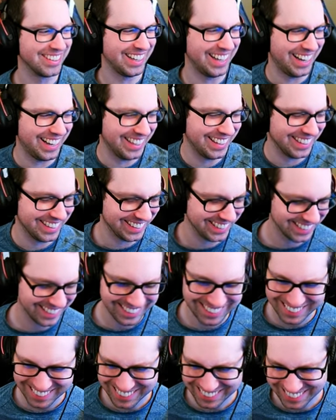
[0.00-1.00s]
Ah!
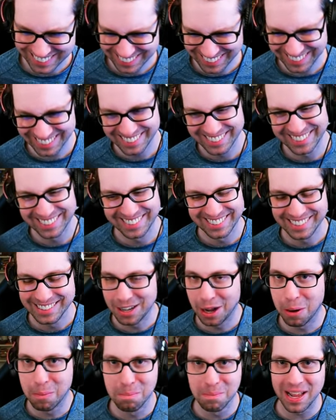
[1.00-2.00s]

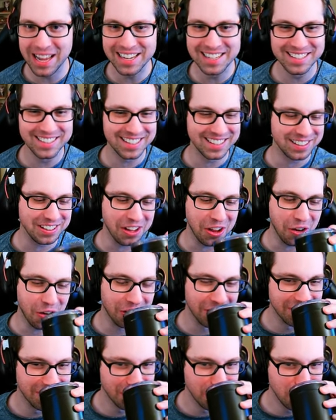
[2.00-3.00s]
Amazing, though.